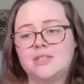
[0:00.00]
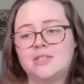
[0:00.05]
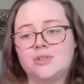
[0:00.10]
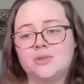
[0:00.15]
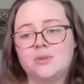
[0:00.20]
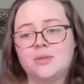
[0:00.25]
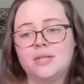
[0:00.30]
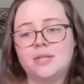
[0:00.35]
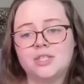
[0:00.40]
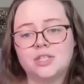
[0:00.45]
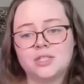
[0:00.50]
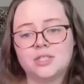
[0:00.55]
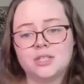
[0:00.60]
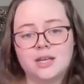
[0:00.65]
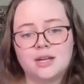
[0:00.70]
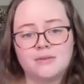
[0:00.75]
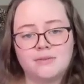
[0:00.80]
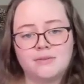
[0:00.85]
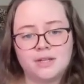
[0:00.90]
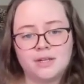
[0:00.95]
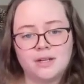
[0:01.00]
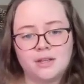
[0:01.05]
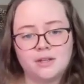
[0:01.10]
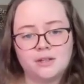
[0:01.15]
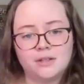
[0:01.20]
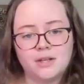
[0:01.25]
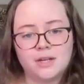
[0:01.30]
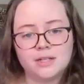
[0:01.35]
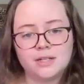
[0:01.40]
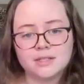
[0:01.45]
to legislative and
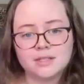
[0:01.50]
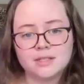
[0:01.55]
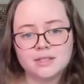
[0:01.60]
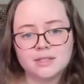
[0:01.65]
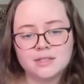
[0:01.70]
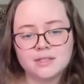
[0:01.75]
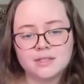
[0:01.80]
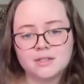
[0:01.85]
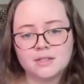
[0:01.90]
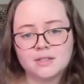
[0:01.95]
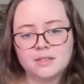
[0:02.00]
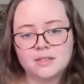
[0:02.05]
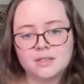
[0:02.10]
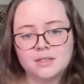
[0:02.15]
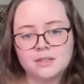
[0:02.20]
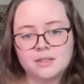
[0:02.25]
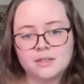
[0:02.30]
other losses?